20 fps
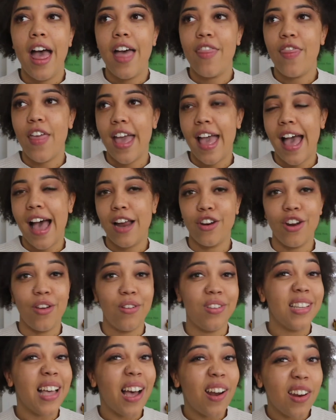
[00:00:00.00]
They had no
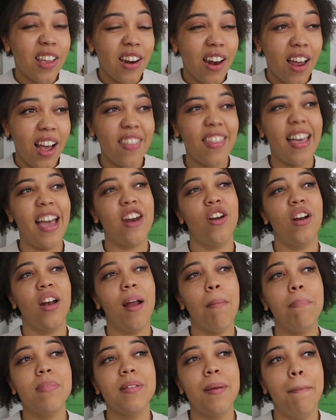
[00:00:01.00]
cellulite. They had no
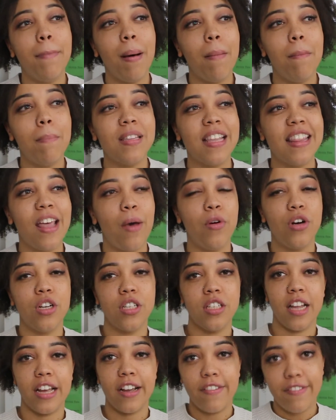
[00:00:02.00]
lumps and bumps, and they were
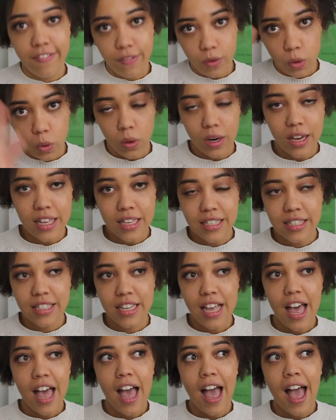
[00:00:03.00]
just like flawless.
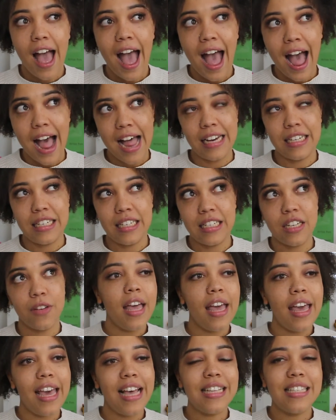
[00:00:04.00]
And
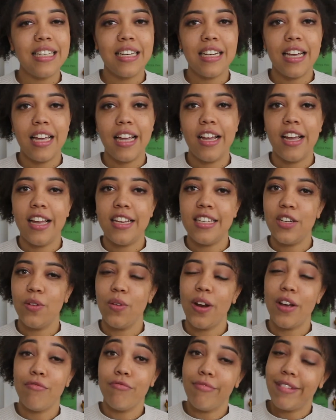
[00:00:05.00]
it isn't until
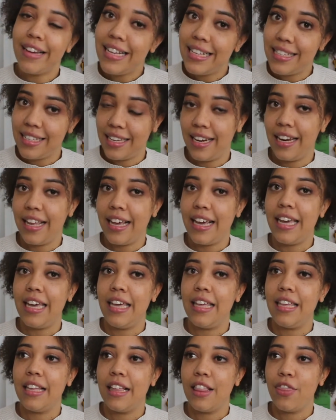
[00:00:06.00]
like
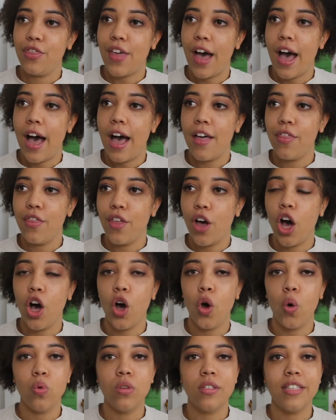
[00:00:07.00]
recently that the
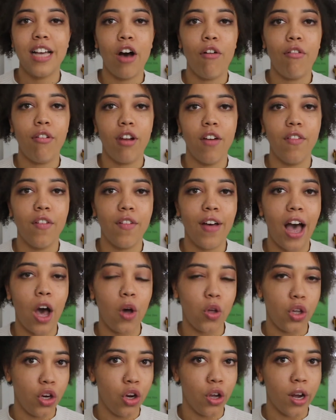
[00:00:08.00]
whole self-love of how
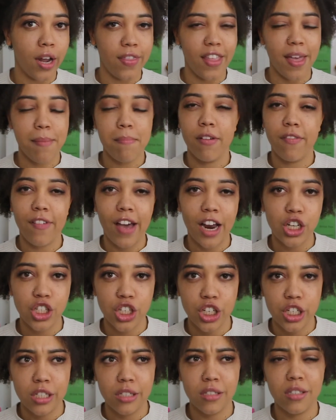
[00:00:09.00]
you look and the
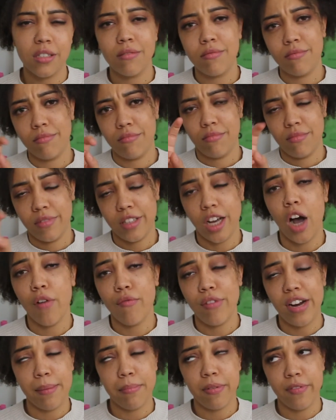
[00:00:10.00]
imperfections that aren't
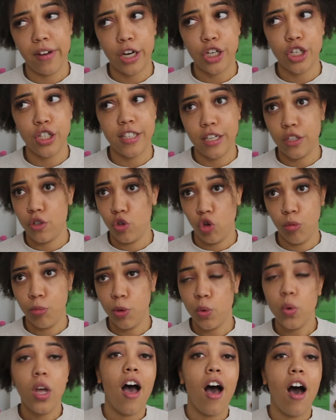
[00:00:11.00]
really imperfections, that is
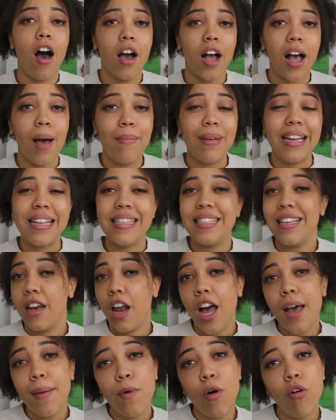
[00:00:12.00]
normal, are coming into
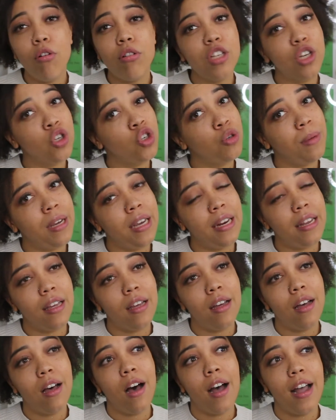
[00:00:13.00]
light more on social media.
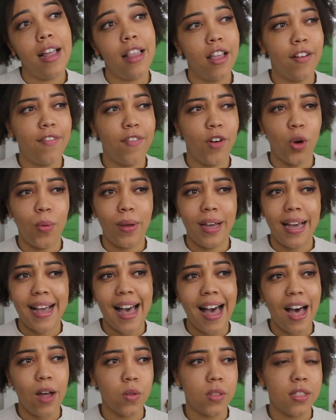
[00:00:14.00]
I love following
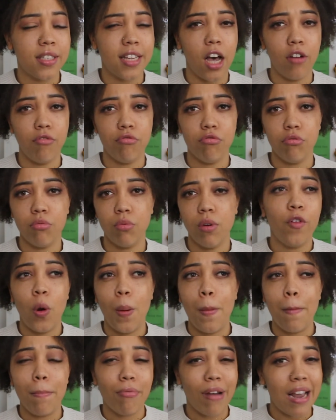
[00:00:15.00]
accounts that are all for
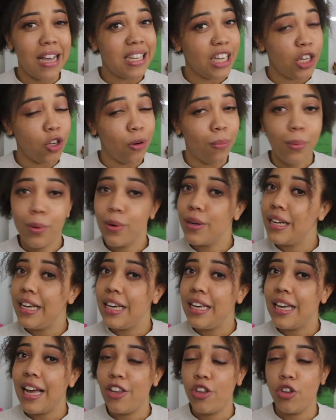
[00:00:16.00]
embracing your
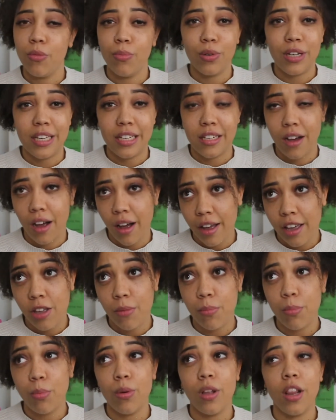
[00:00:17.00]
body and your body
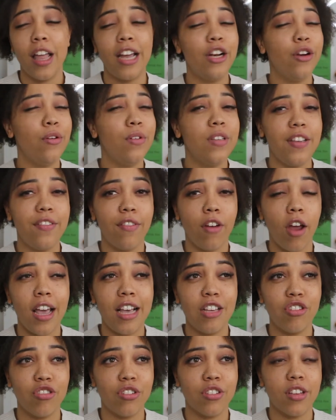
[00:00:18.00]
type. Like Lucy Flight
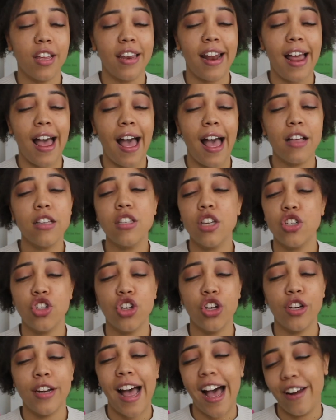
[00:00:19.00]
is just such a
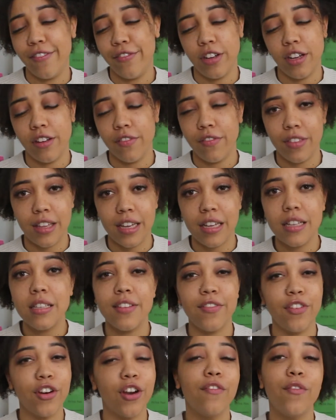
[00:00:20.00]
good advocate for this.
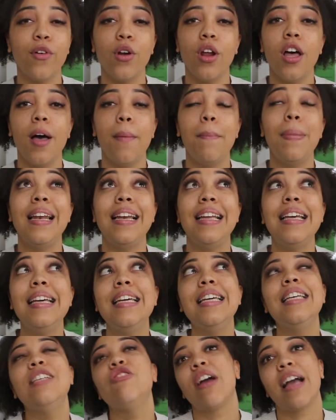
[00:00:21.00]
If you don't follow her,
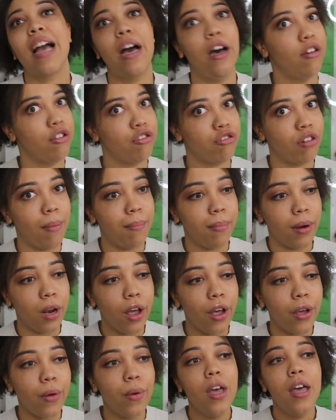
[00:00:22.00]
please check out her Instagram
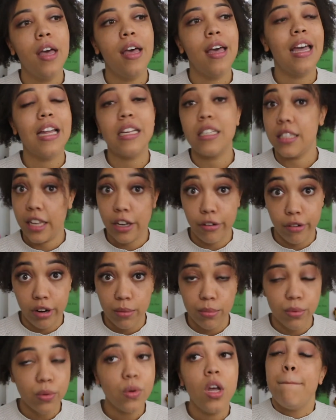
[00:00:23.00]
below. It's
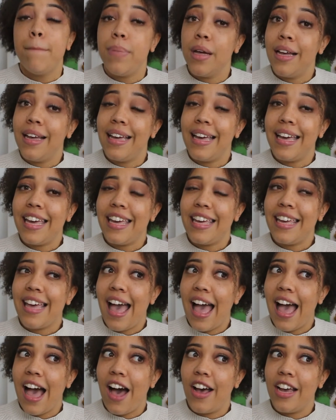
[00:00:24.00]
incredible. But
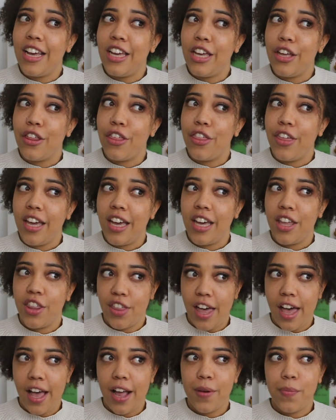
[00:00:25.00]
yeah, I think
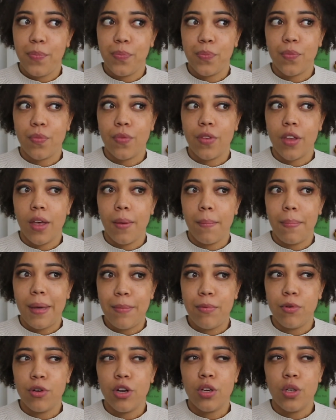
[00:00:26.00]
that
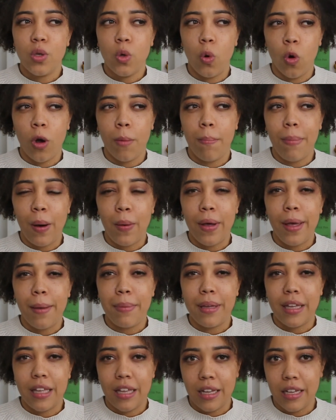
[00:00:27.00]
people don't talk about it
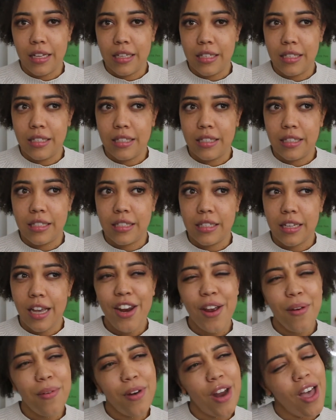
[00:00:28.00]
because I
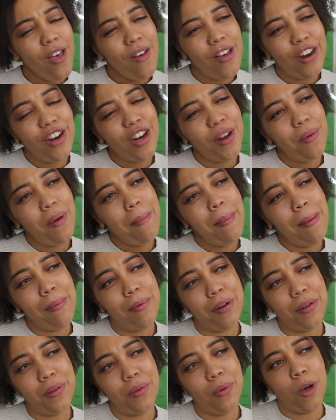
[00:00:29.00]
don't know why people
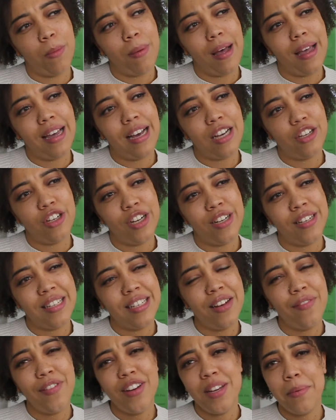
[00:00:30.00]
don't talk about it actually, because it's
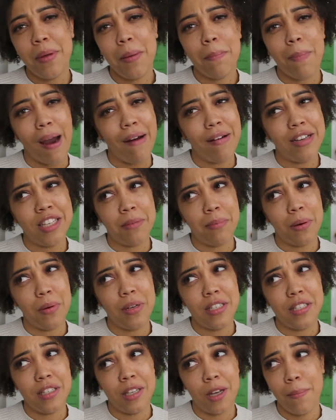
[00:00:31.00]
nothing to be embarrassed about.
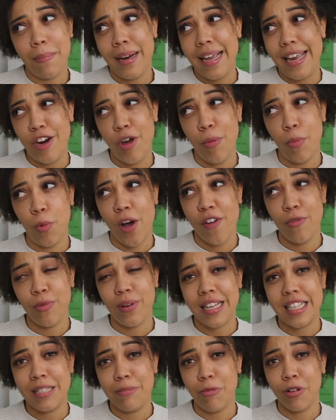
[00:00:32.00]
It's completely normal. Everyone
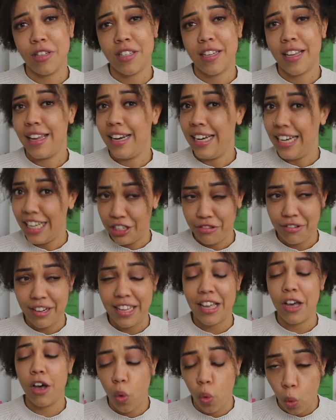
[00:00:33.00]
gets spots
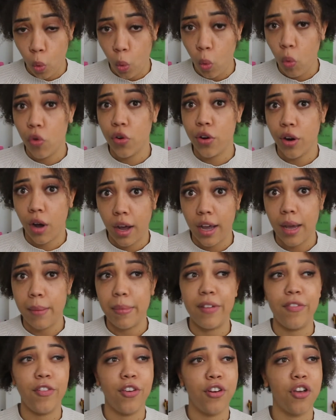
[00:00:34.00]
literally all the time,
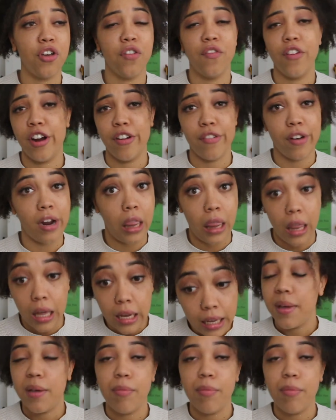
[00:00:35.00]
and if you don't, you're very, very lucky.